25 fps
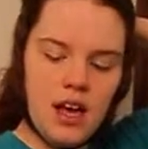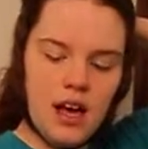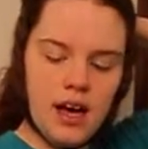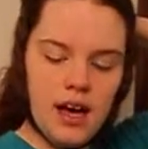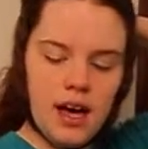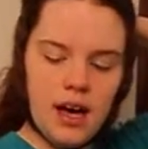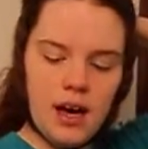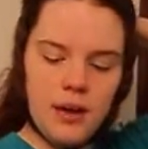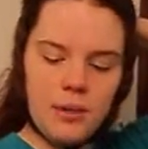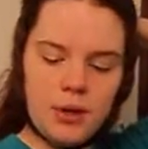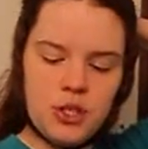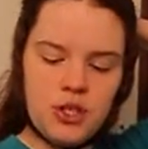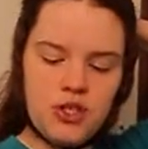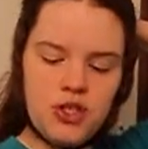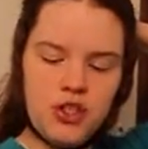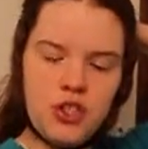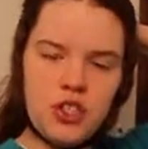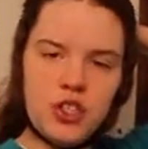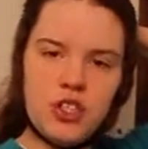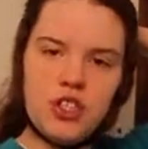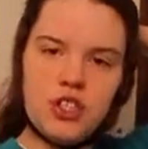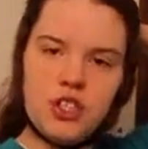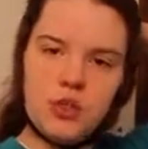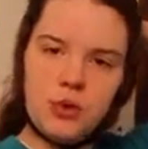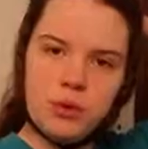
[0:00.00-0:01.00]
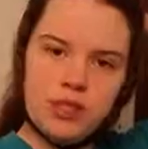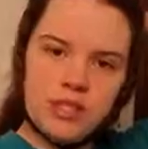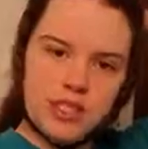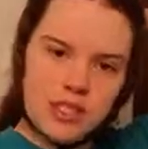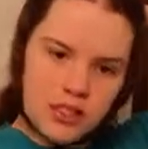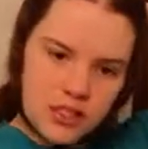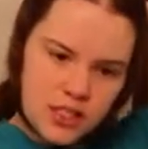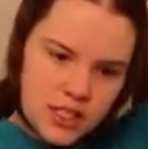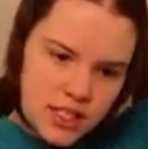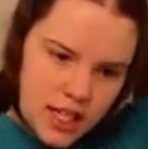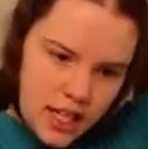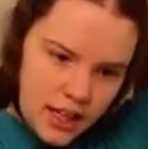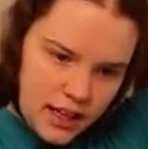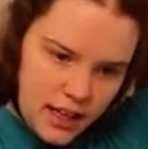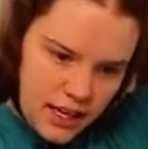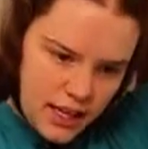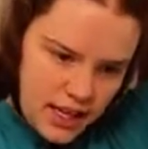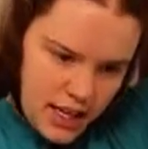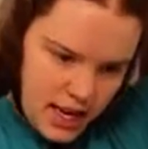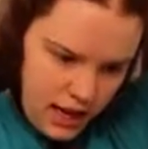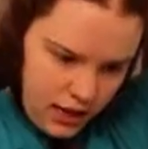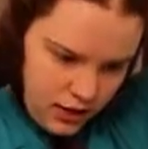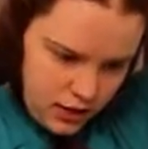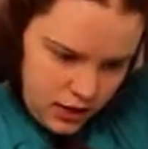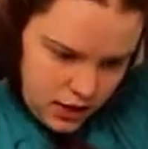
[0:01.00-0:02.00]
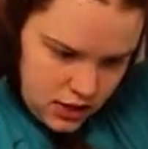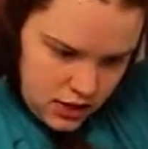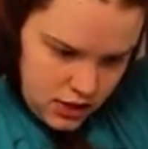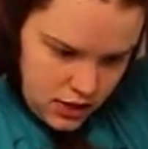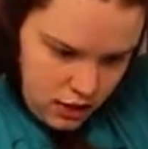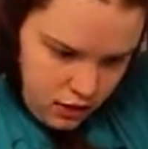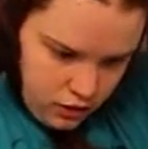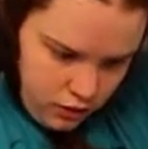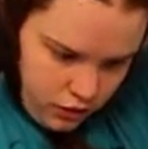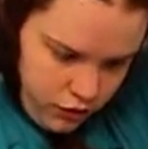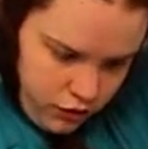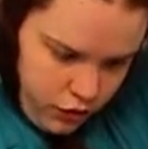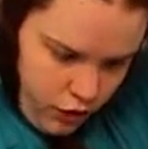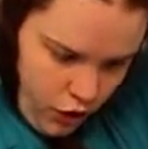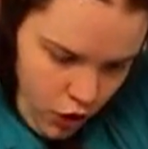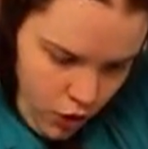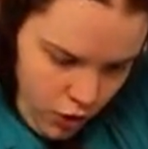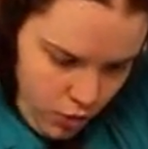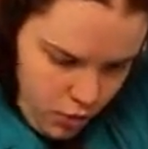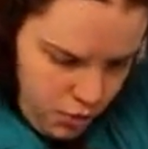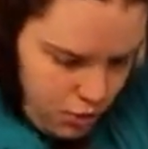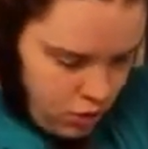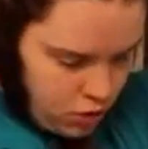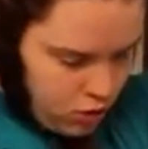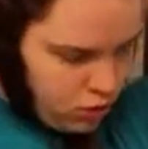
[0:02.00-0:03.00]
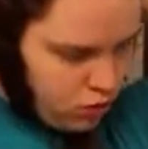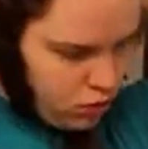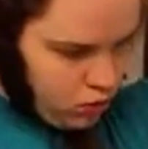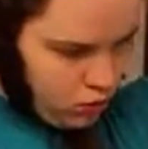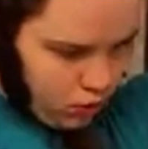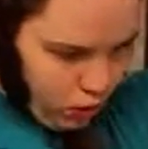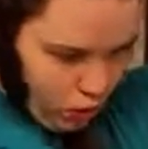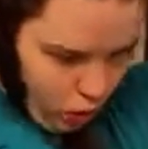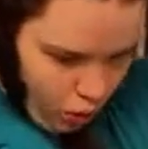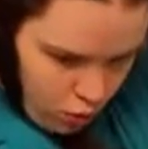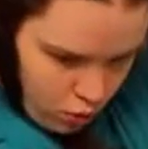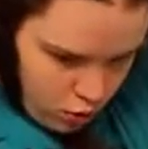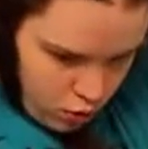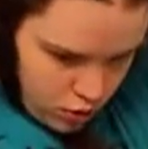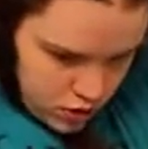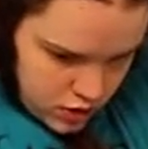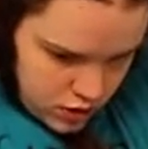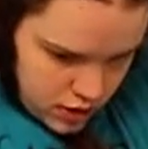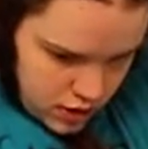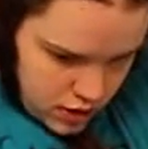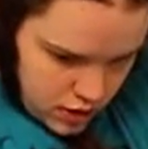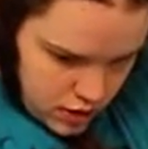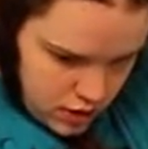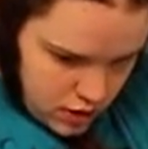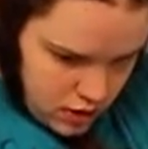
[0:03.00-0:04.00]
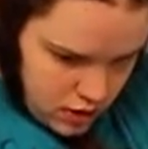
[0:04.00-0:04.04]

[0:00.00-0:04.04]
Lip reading: What you could do is they're selling now these little foam rolls.